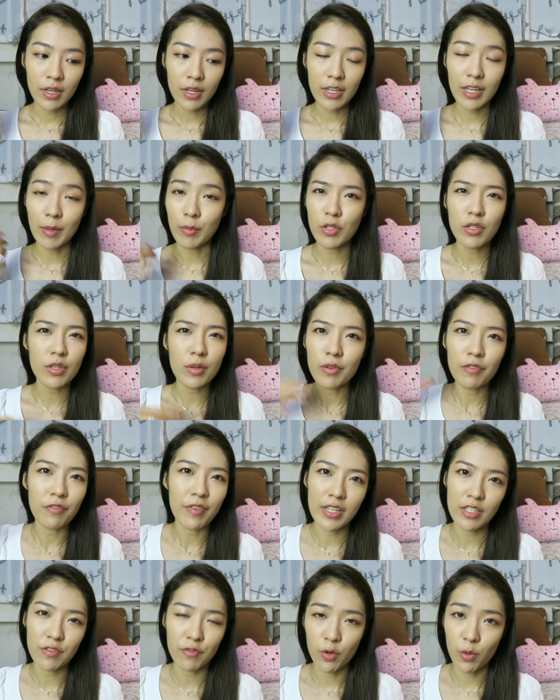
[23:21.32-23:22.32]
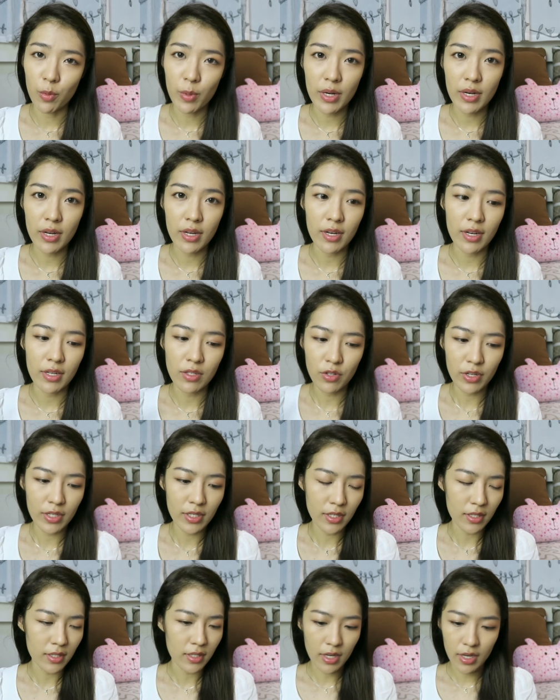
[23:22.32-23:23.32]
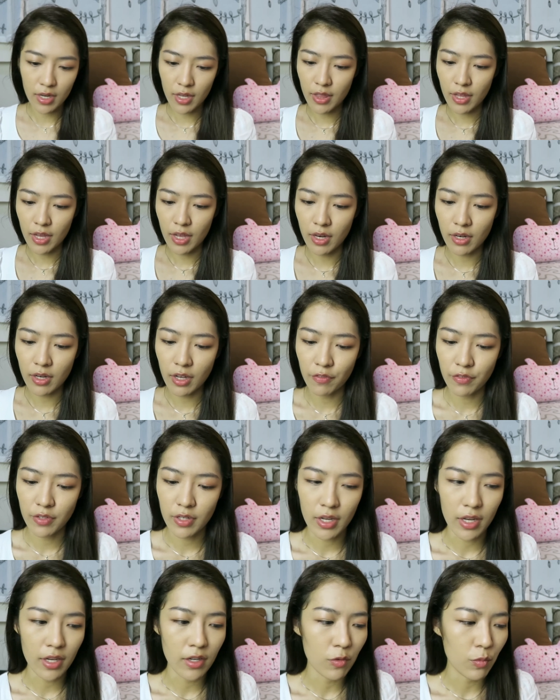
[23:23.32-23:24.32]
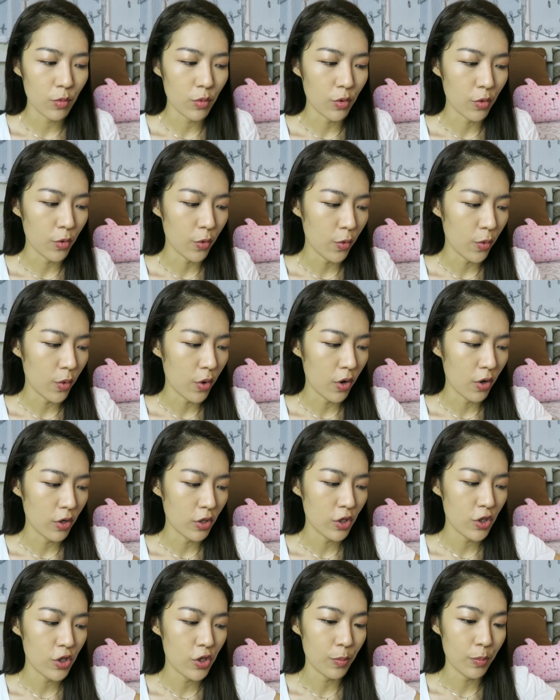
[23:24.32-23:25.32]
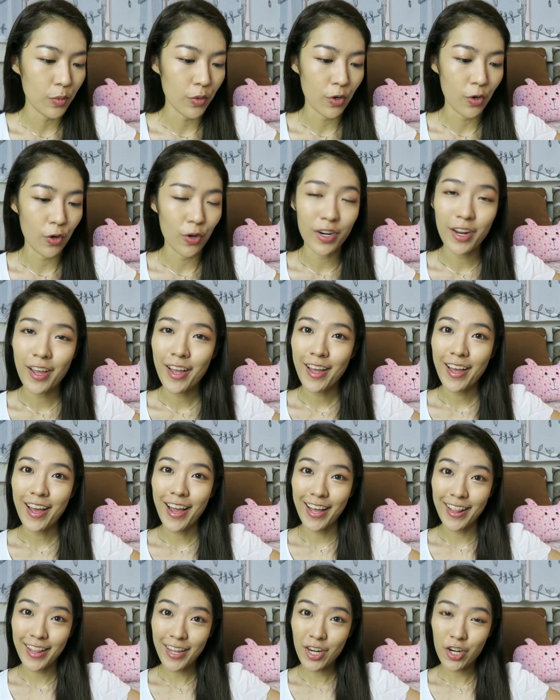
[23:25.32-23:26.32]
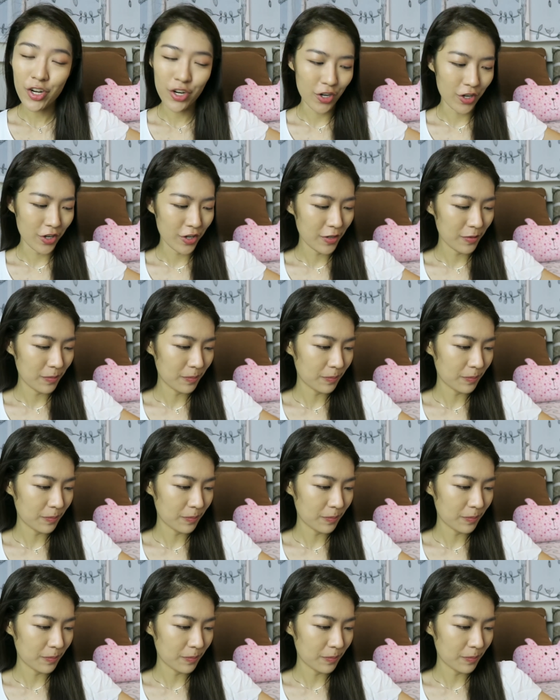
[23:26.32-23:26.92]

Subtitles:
yeah, I'm just going to fast forward it as you guys can see. Then after that we'll go on to put on eyeliner.